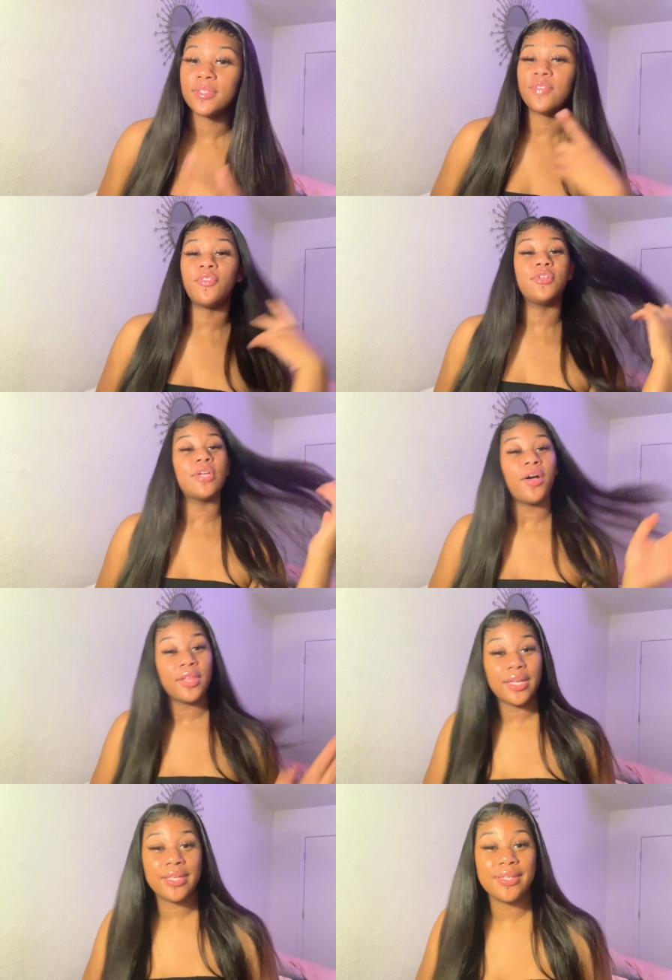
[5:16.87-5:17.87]
So for you tall
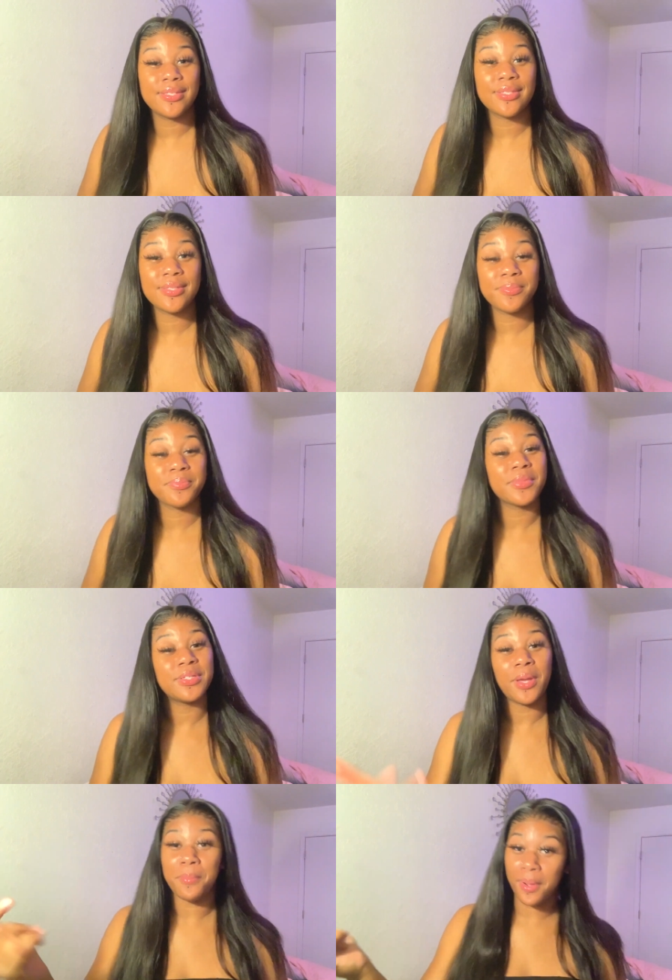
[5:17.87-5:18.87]
ladies,
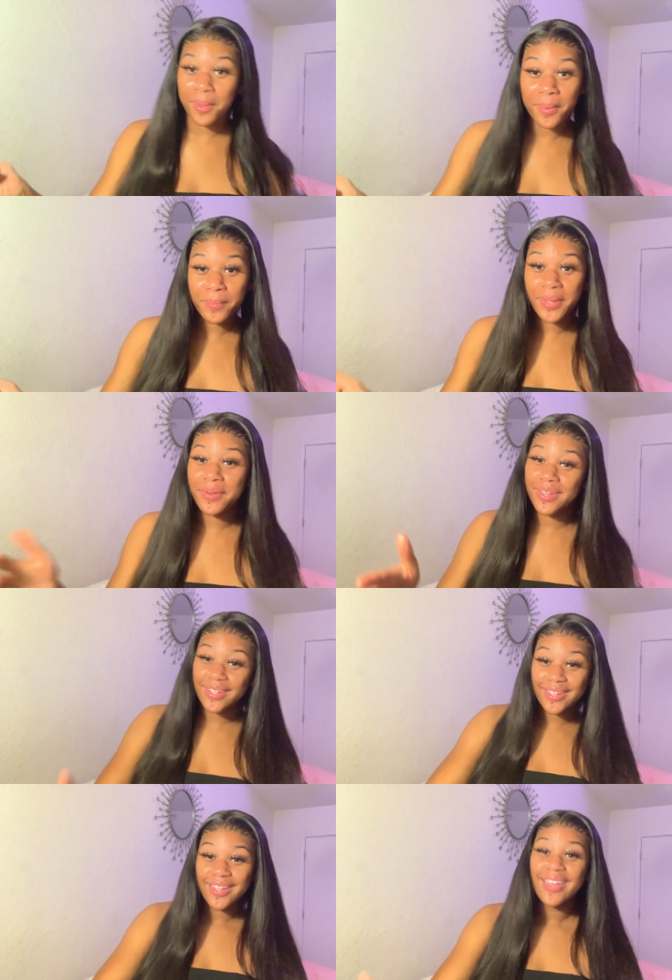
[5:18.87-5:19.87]
cause y'all bomb.
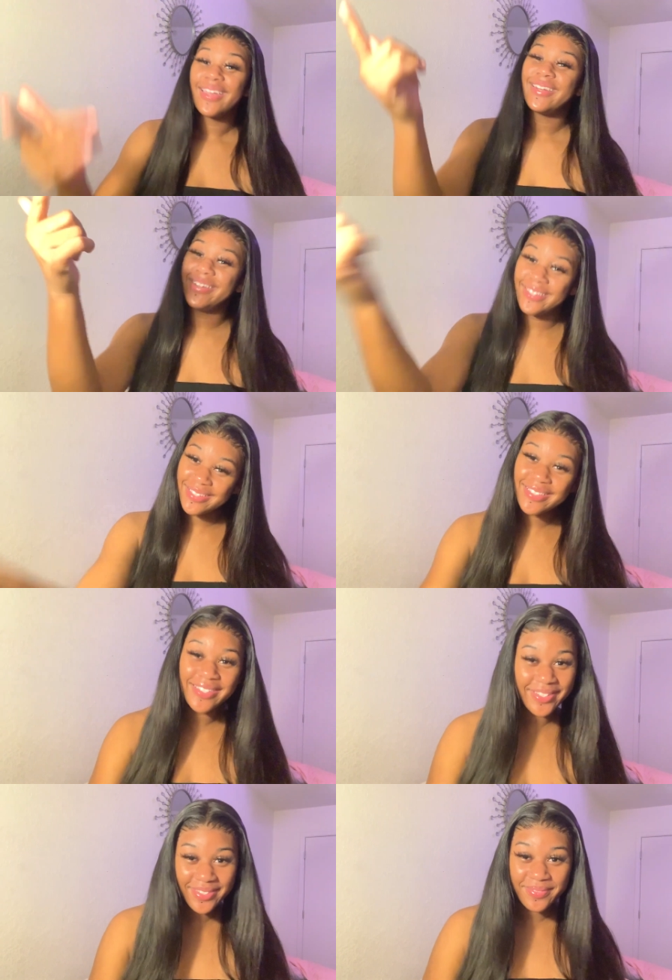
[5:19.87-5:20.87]
Period. This is
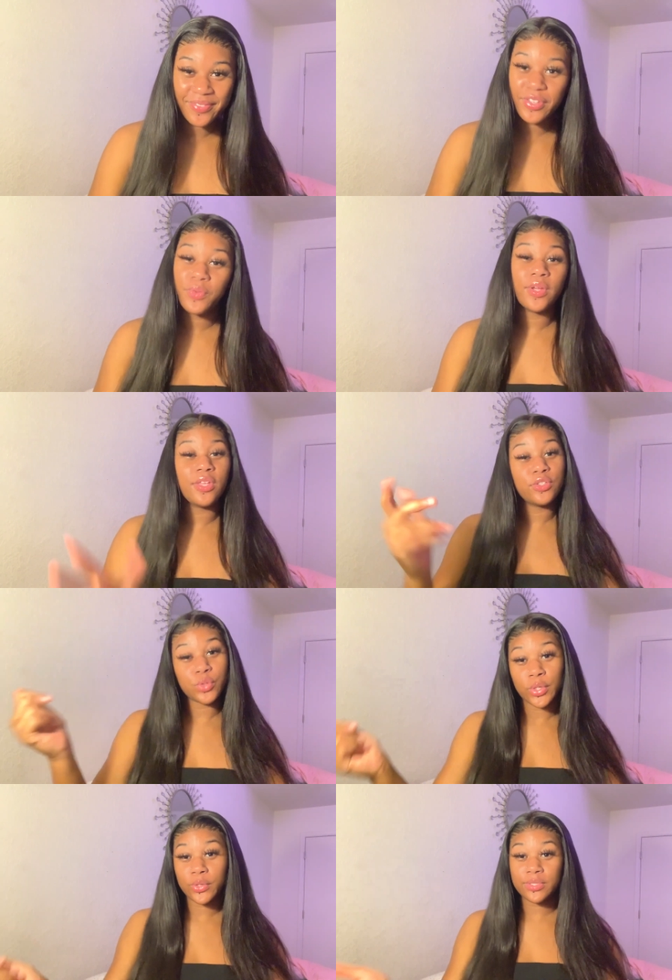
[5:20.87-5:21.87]
good for you, any
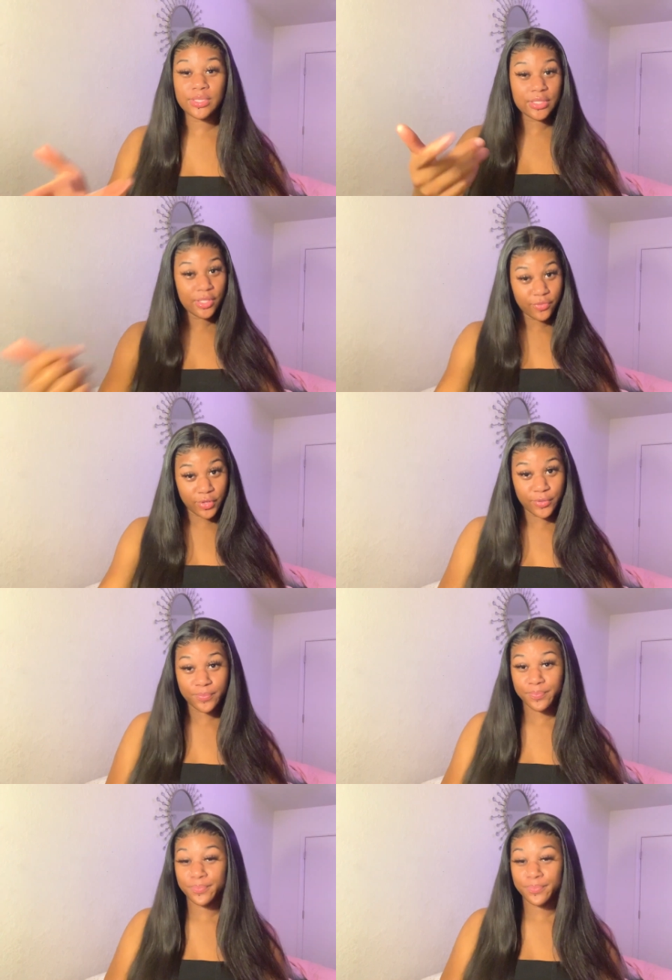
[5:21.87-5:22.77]
short girls. This is good for you.